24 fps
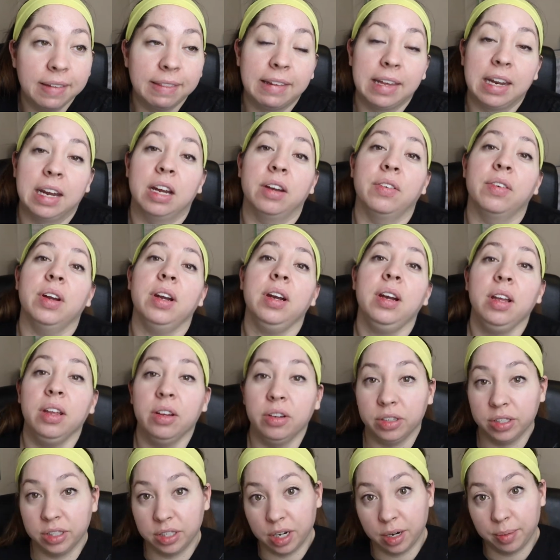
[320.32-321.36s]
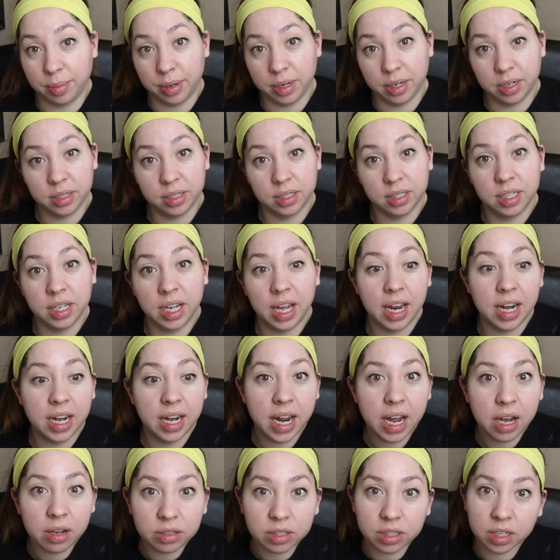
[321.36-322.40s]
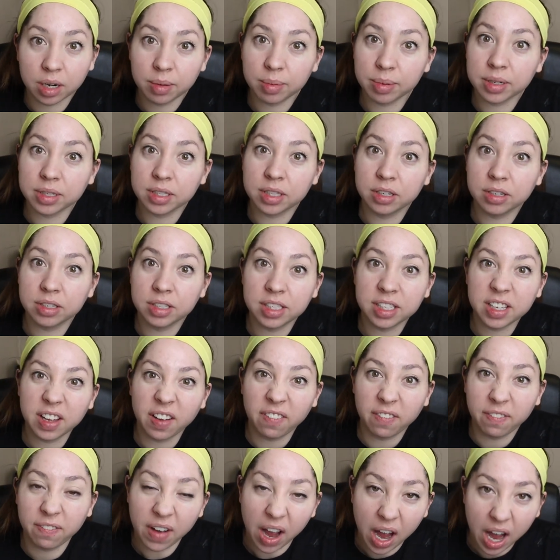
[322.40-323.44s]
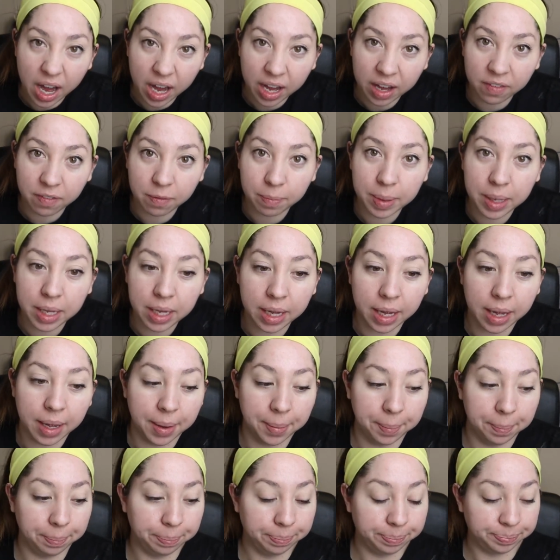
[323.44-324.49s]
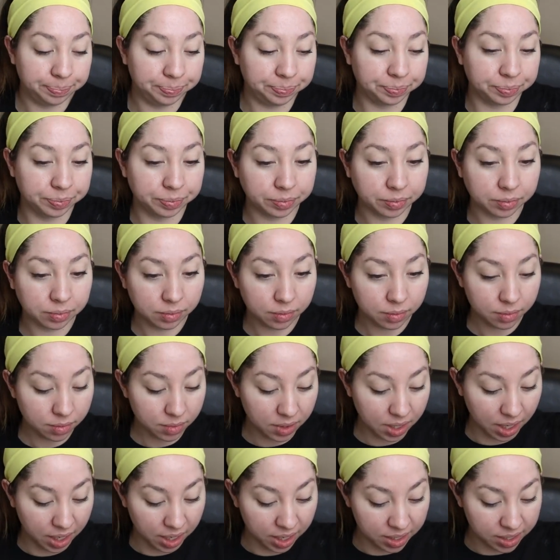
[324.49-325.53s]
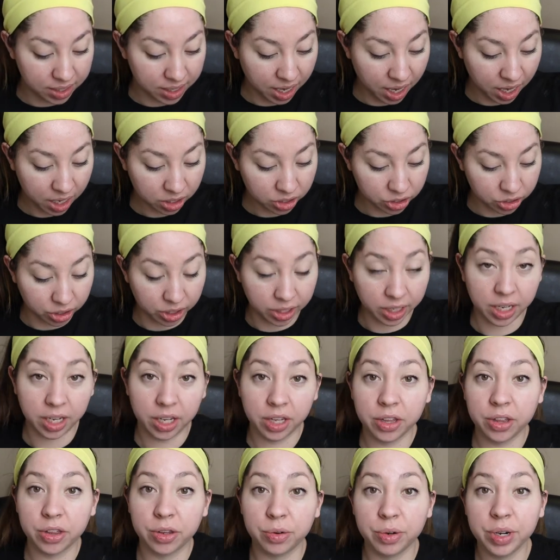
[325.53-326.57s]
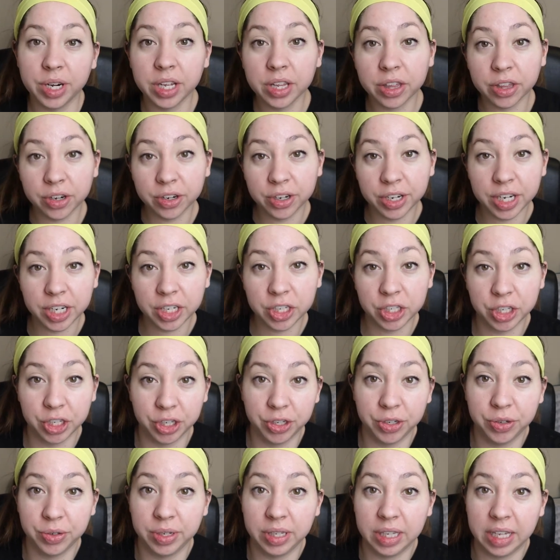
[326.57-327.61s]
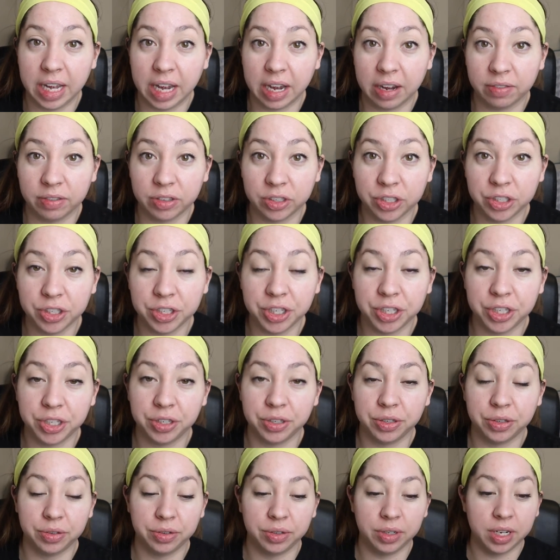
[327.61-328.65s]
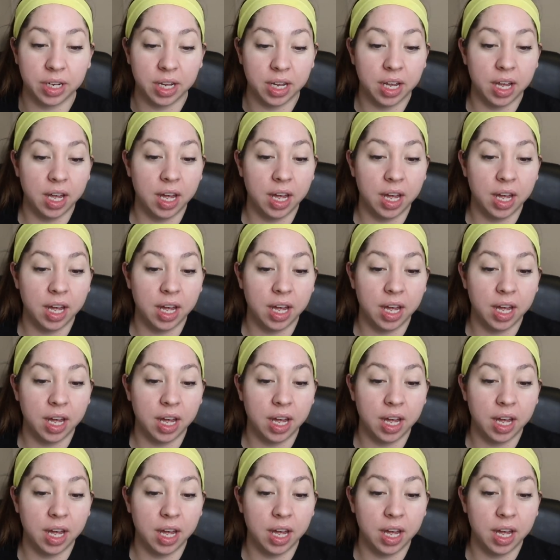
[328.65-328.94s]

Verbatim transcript: then I found another Starbucks and now Starbucks closes at 5 p.m. It's actually 3:32 in the afternoon